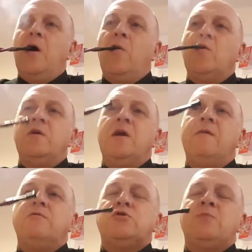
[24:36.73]
I wouldn't
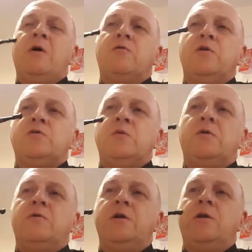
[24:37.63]
even smoke this
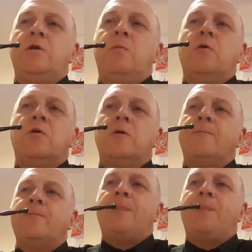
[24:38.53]
while reading a book.